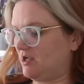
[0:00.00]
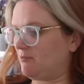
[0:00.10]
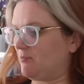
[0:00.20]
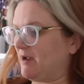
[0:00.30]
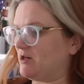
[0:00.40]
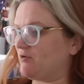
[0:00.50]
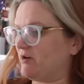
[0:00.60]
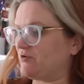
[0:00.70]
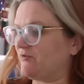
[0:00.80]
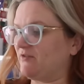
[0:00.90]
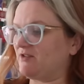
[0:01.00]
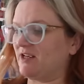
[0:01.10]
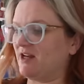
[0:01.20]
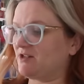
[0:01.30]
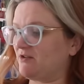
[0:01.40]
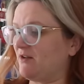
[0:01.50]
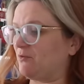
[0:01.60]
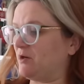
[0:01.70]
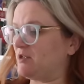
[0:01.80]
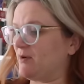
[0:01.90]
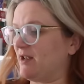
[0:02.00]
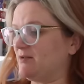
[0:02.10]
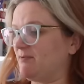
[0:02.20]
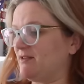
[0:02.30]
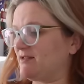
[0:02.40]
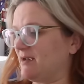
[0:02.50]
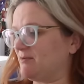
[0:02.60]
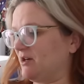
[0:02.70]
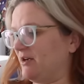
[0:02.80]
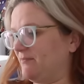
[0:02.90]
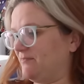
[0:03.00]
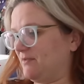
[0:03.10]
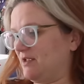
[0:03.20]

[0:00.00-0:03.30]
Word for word: I'm on page 350. I don't ever want it to end, but at the same time,